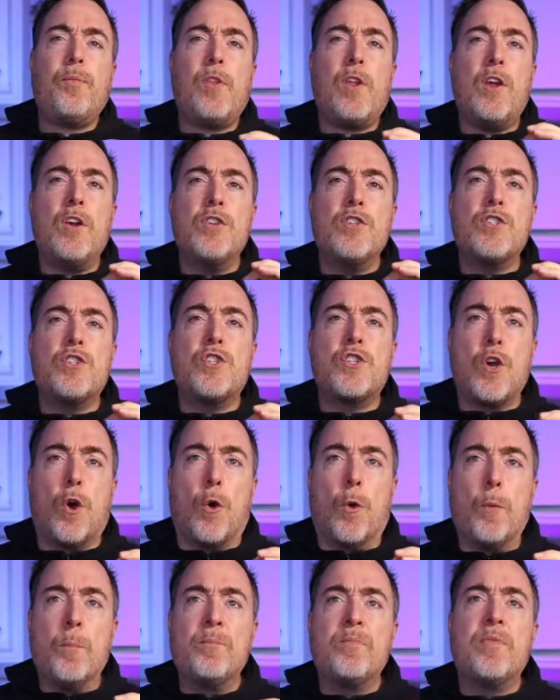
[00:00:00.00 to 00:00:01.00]

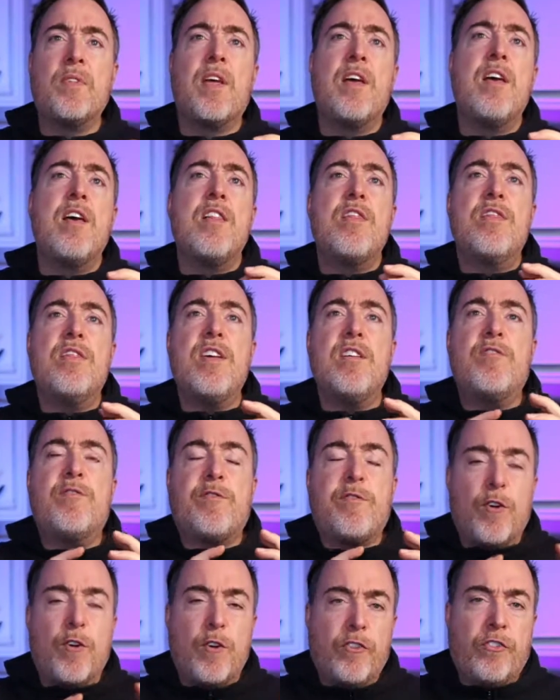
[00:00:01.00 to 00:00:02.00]
So, the
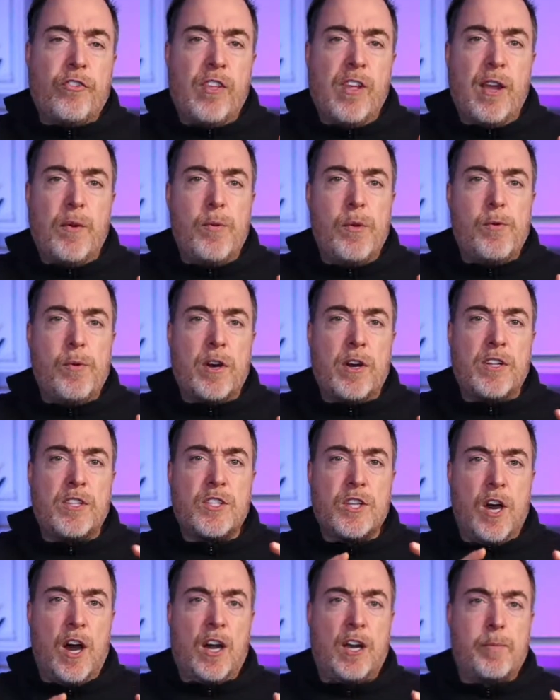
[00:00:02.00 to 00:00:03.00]
first thing we want to
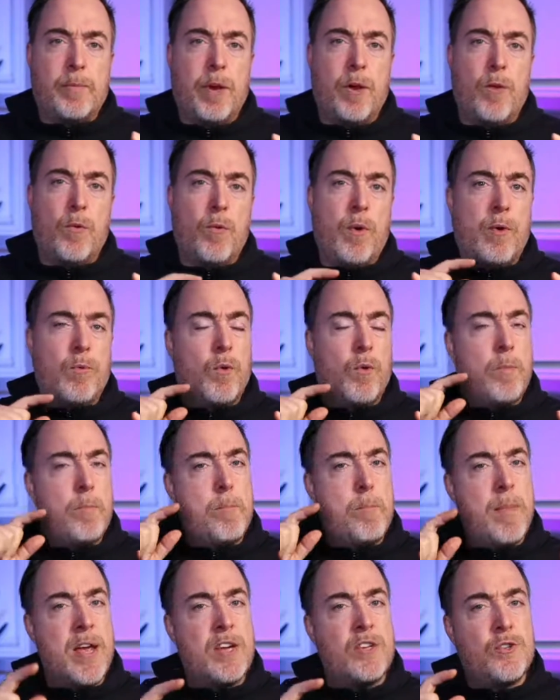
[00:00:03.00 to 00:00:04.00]
talk about when we're
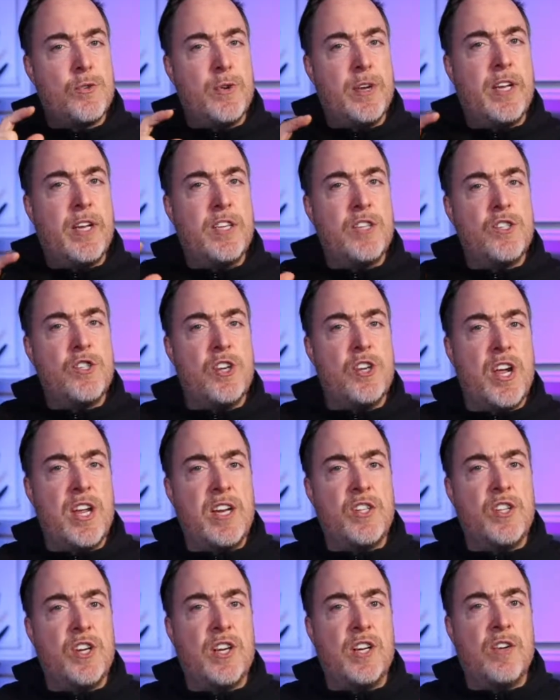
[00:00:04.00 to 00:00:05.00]
measuring and
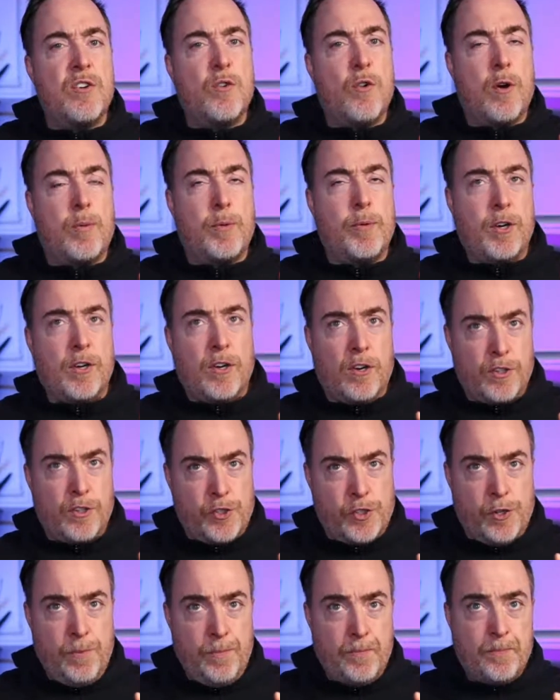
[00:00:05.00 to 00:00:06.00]
changing corporate
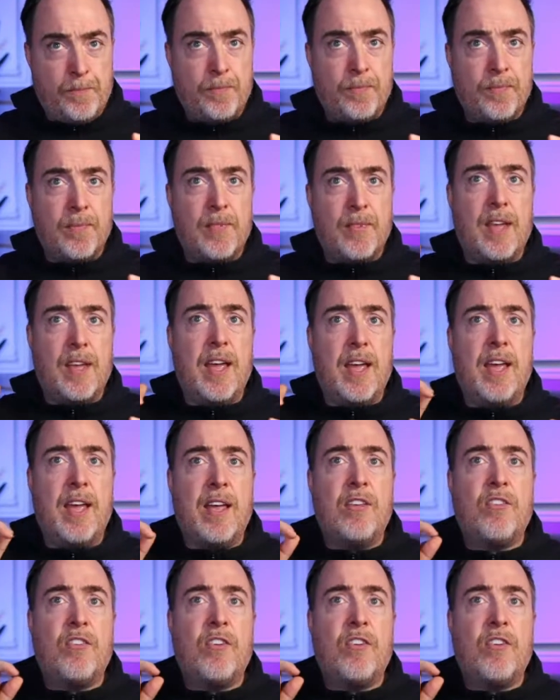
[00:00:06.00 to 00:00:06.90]
culture is